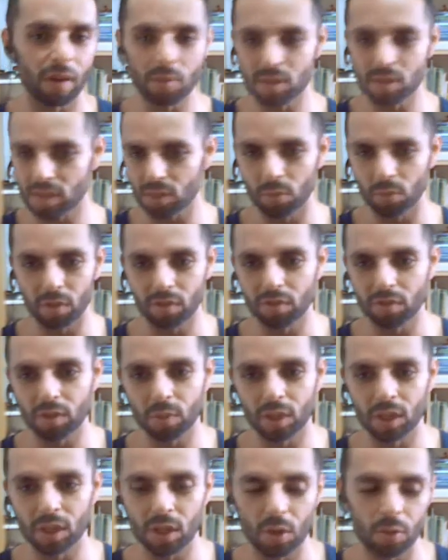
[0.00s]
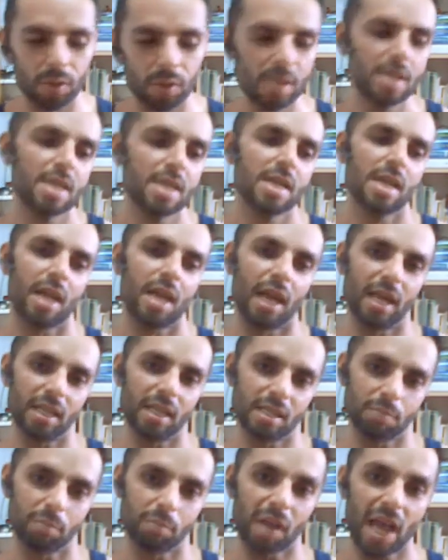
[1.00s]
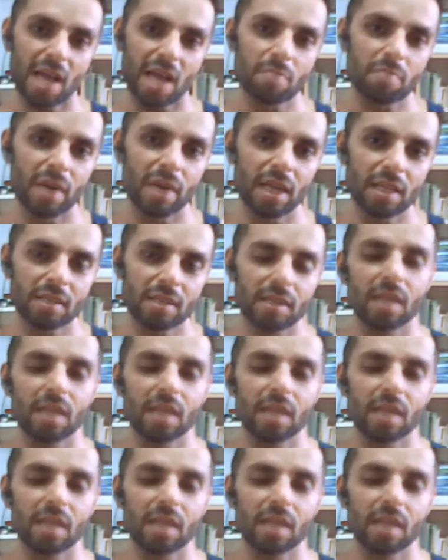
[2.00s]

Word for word: wherever you want to go and it's plant-based.